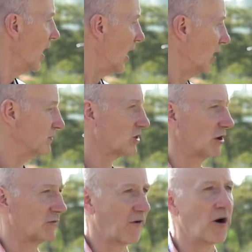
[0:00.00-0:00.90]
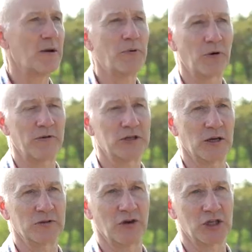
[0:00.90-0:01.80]
Um, so it's very important in
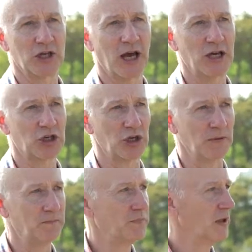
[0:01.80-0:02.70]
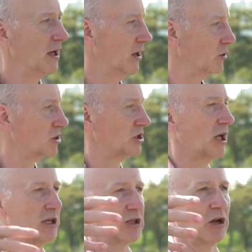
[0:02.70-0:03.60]
terms of education. It also
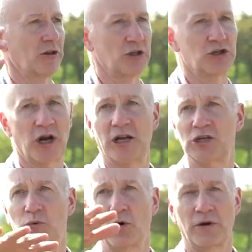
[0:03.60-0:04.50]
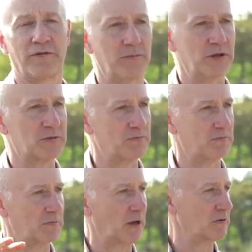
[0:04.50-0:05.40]
takes a lot of the drainage water from this
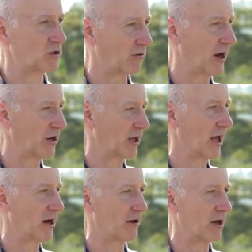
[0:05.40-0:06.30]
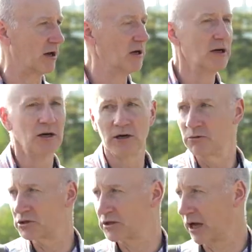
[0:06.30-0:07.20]
surrounding area,
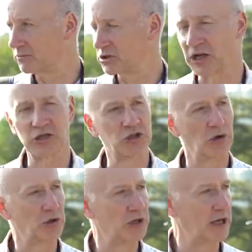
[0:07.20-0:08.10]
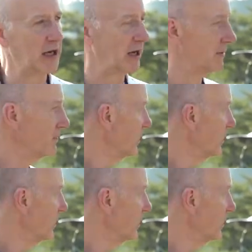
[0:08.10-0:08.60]
which comes and gets stored in here.